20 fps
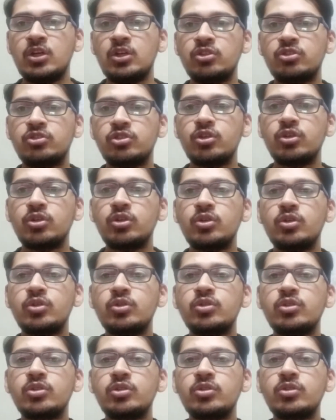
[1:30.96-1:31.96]

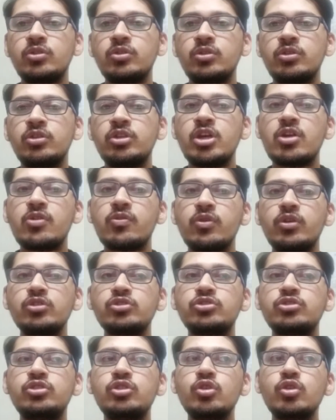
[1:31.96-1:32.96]
So there
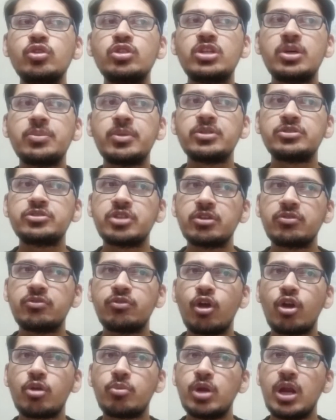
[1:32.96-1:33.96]
was no domestic
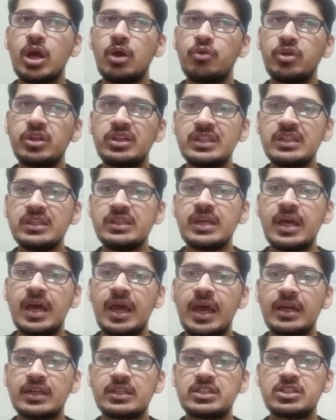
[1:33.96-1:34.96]
formula within the
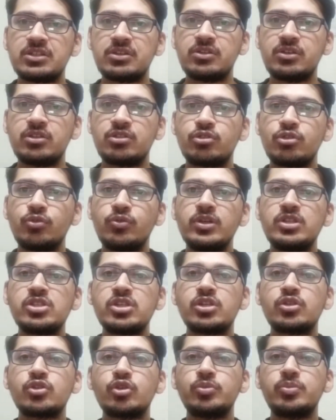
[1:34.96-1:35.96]
act through which
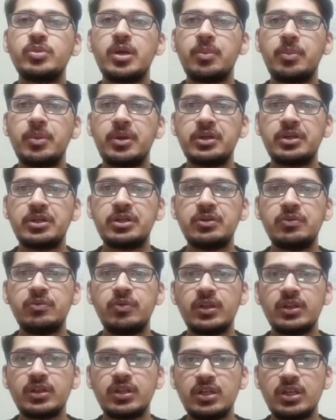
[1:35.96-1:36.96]
it could be amended
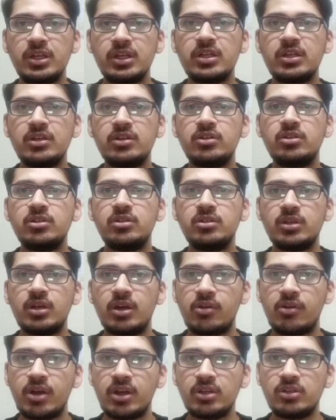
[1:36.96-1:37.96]
when the need
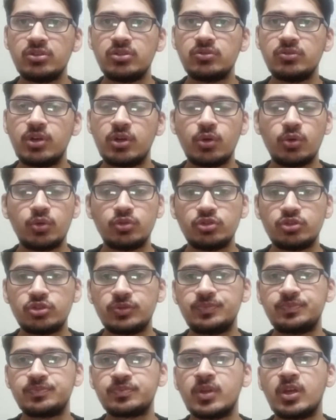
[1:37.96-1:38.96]
arose.
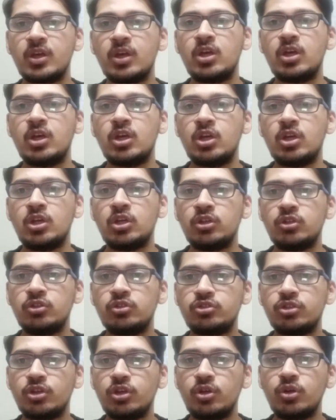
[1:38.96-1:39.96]

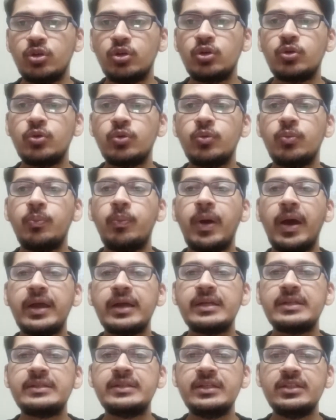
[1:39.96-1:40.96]
So
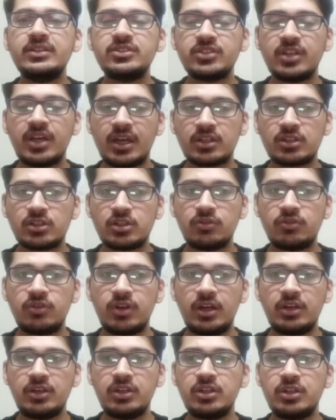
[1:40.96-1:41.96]
by this act of
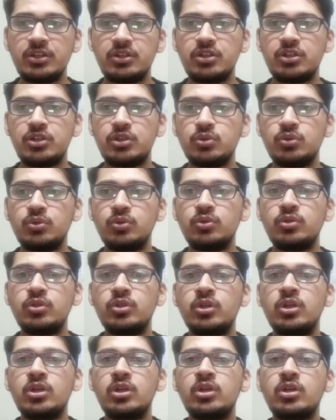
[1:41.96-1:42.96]
1982,
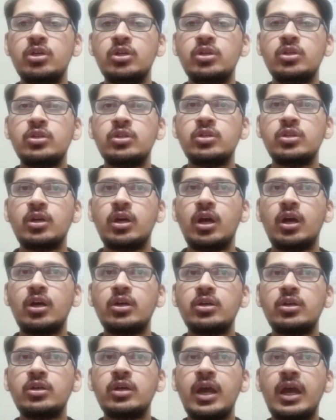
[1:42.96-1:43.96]

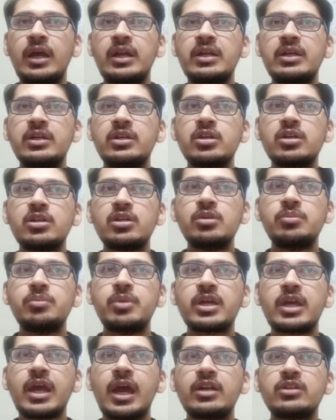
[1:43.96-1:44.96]
an internal
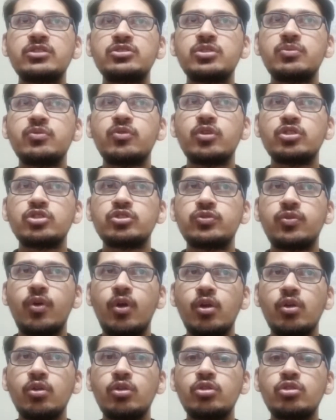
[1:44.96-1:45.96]
mechanism was
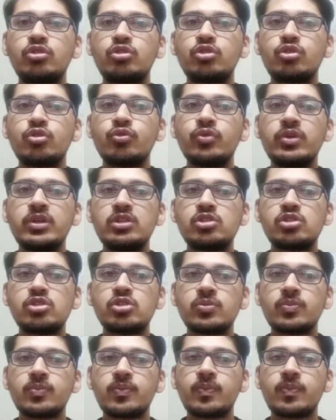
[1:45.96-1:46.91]
followed through which